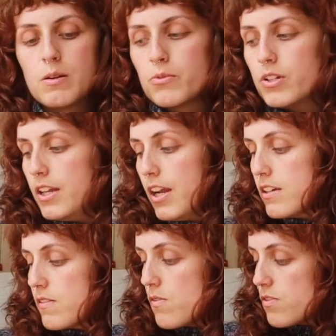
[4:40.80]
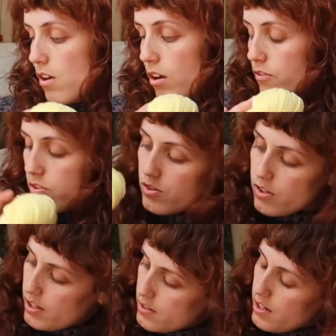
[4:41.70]
up really nice and soft, so
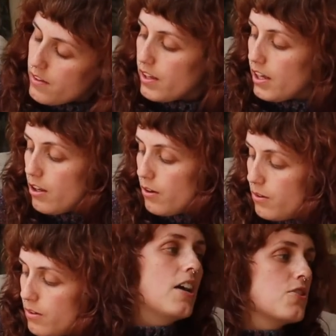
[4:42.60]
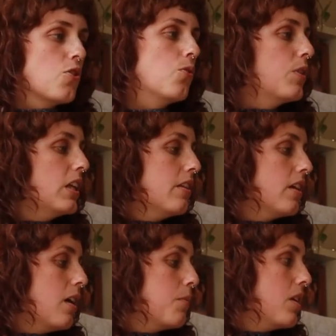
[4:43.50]
that's another yellow. I don't really
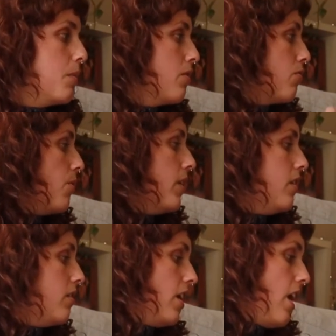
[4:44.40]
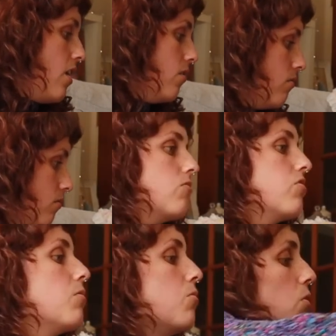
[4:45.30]
think I'm gonna be throwing anything out
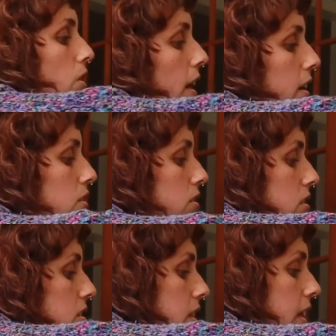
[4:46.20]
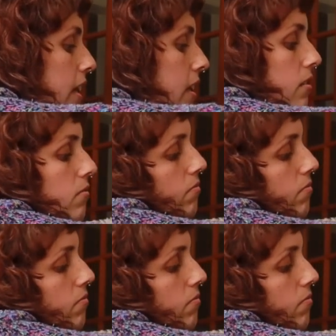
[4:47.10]
from what I could see.